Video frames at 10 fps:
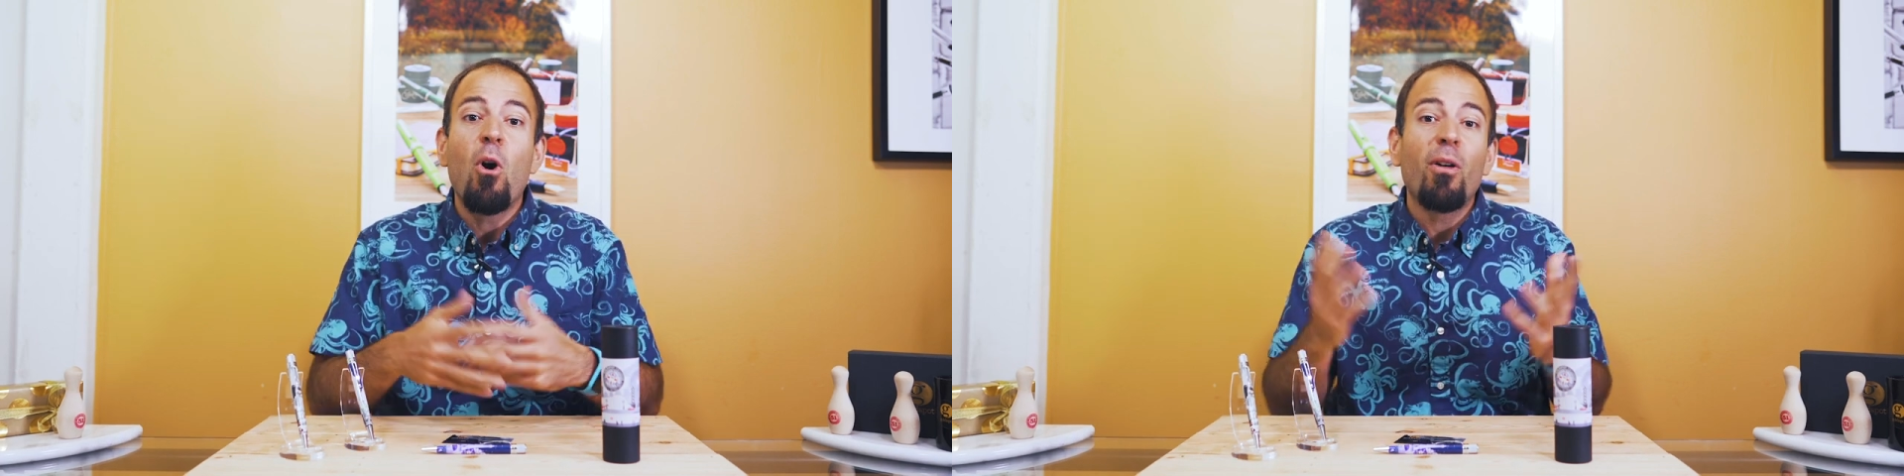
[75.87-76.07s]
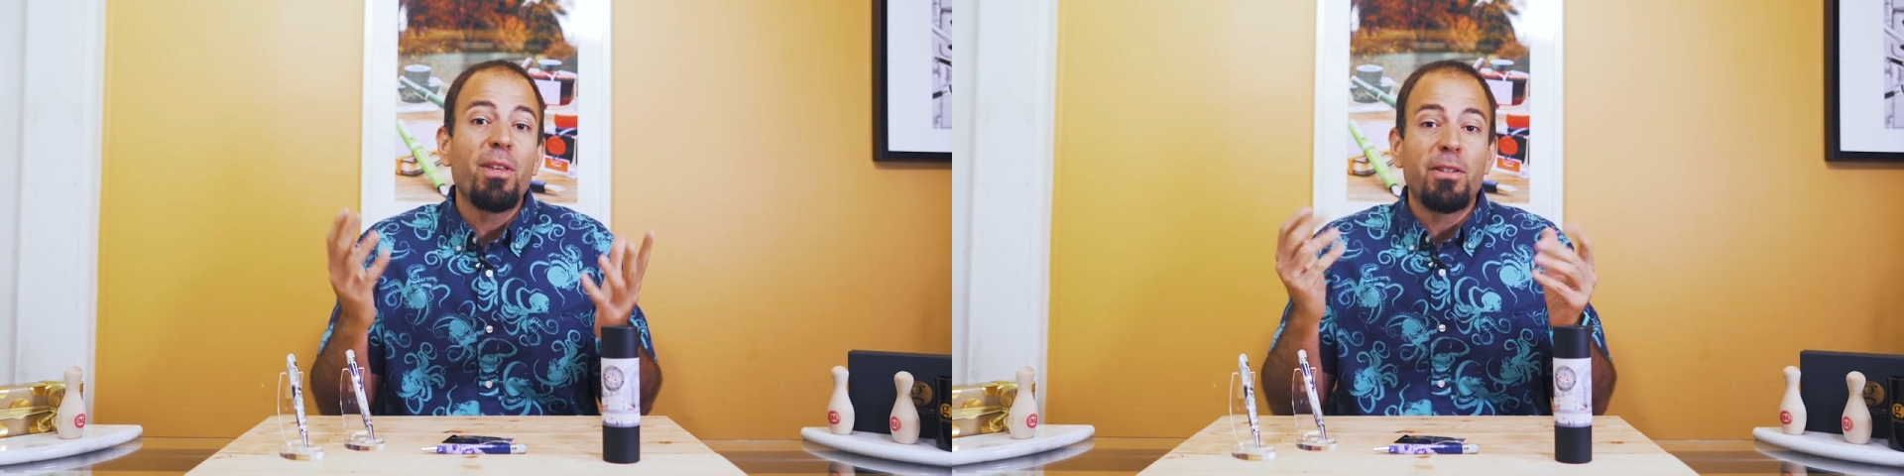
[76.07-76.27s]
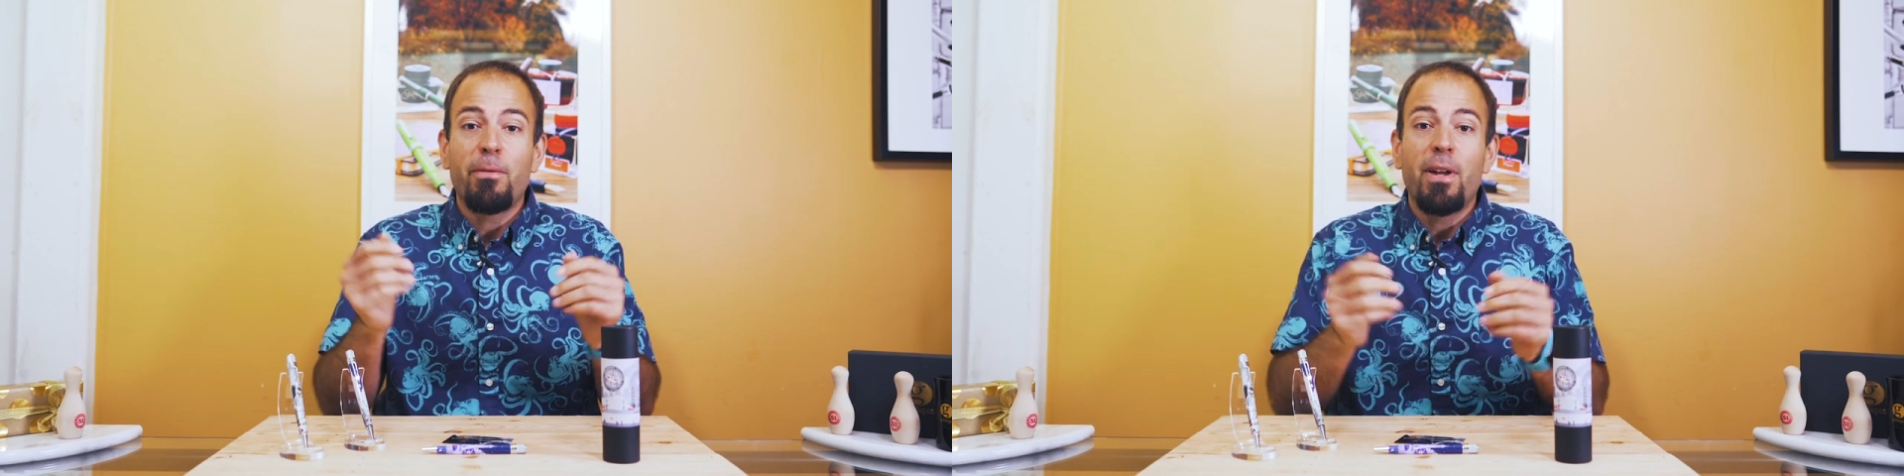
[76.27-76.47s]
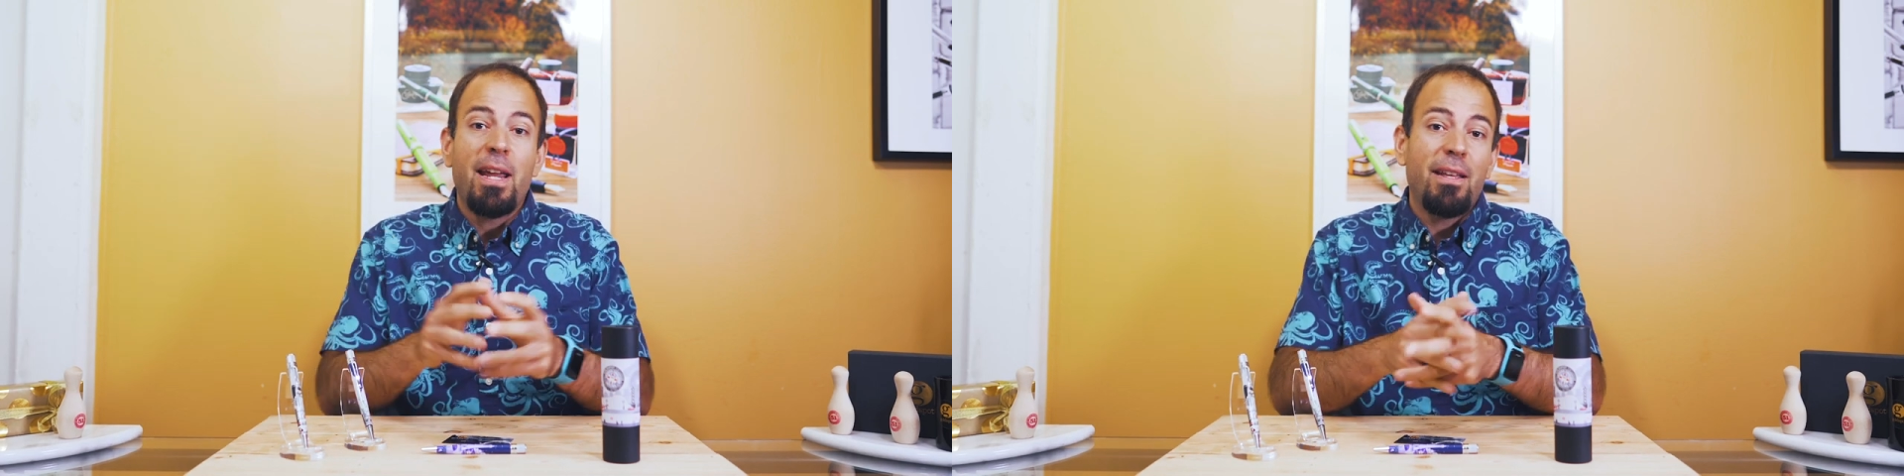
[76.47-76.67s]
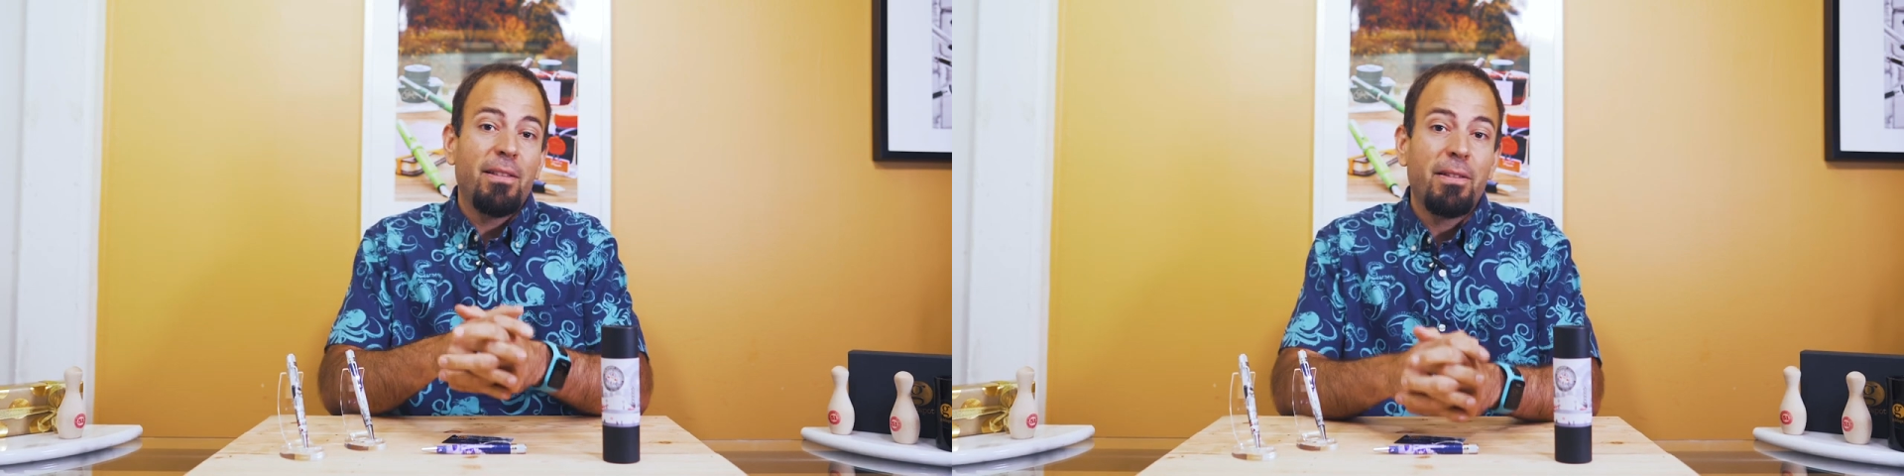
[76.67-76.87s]
all this fun
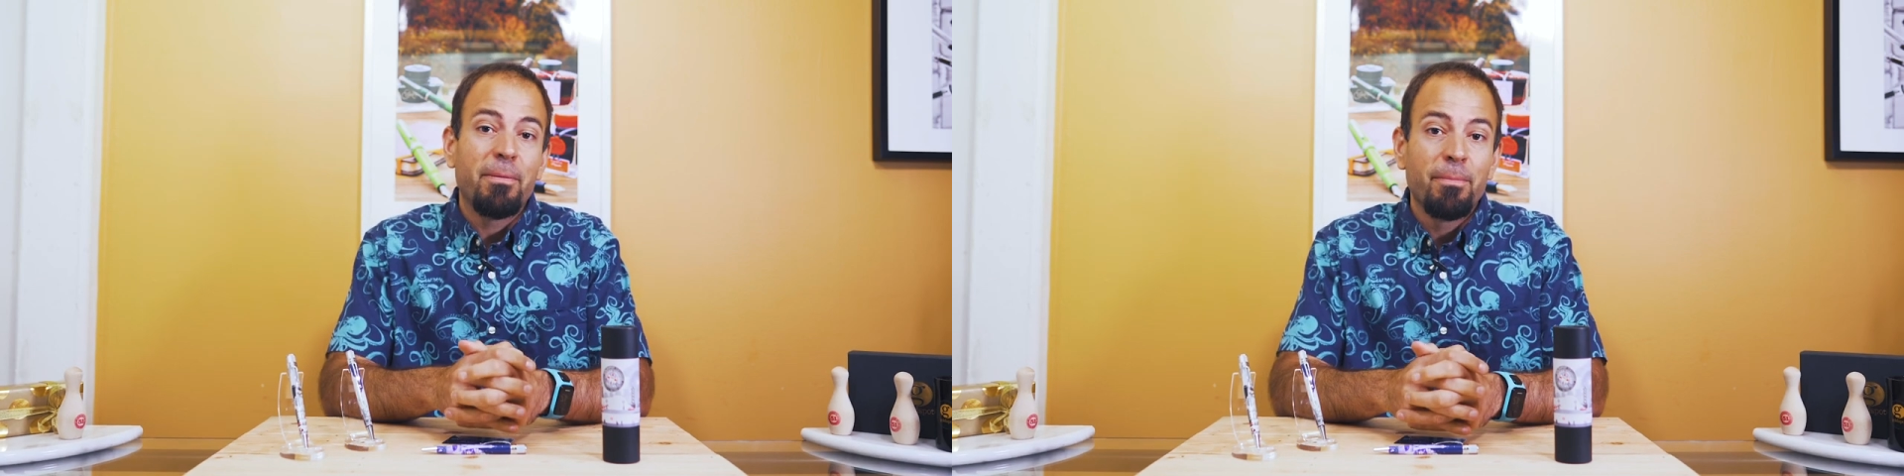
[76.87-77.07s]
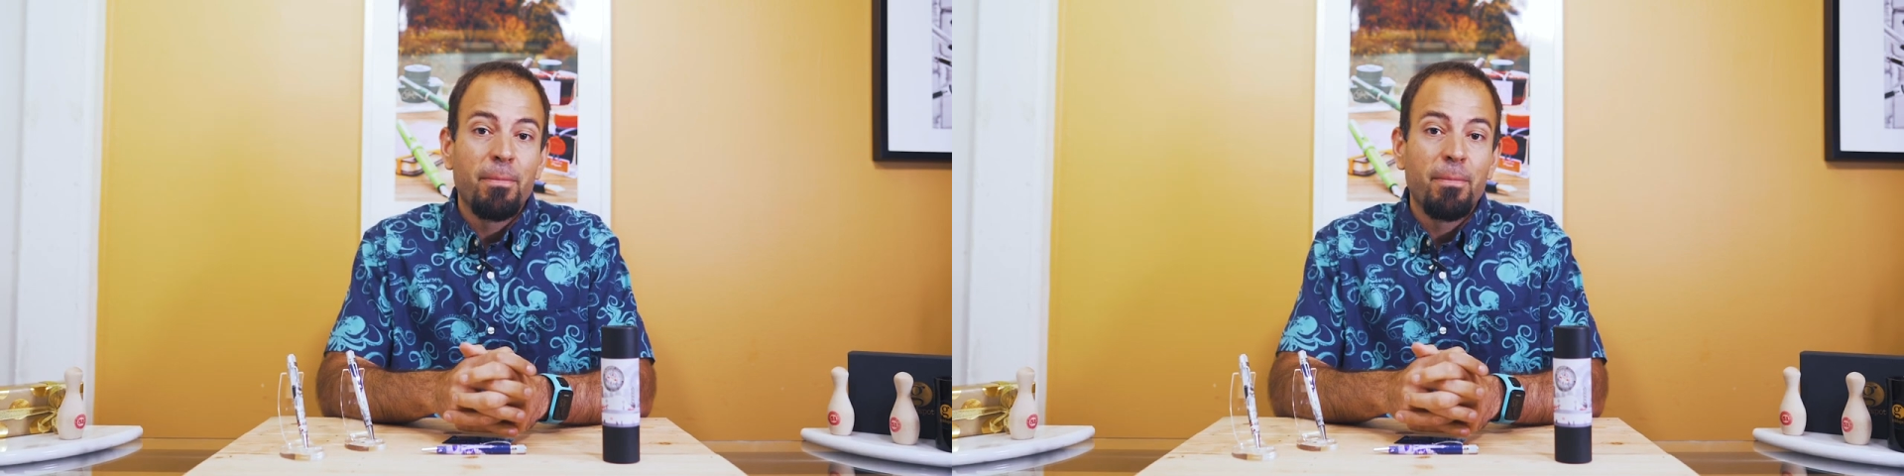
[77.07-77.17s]
ends.